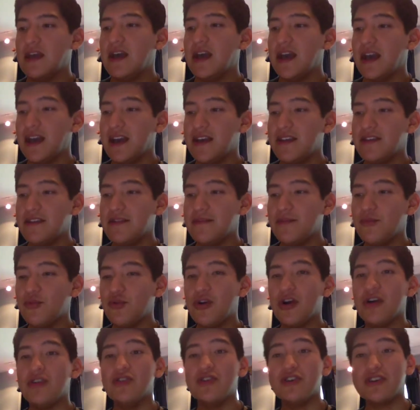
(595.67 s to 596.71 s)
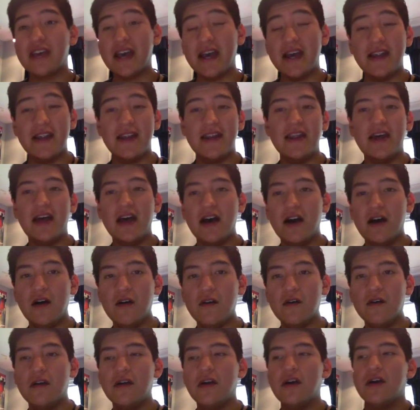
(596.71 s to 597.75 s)
And the more I look at it
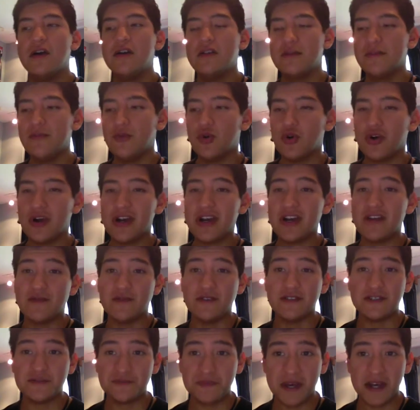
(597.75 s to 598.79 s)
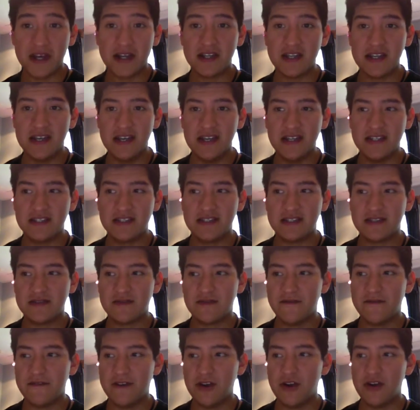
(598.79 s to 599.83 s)
now, the more I can respect its
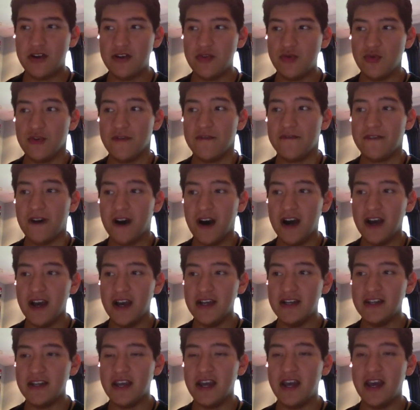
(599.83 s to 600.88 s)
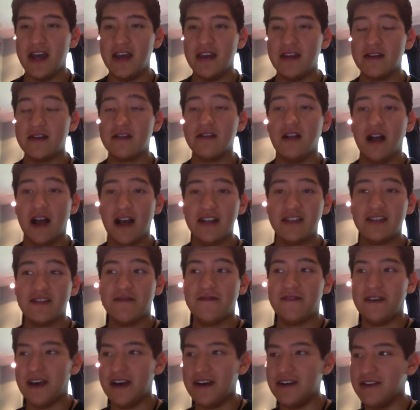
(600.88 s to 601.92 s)
very refined and classic
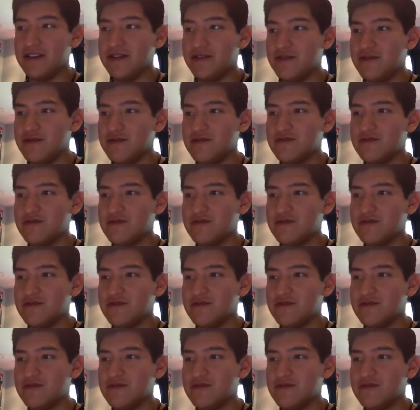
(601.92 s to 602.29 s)
value.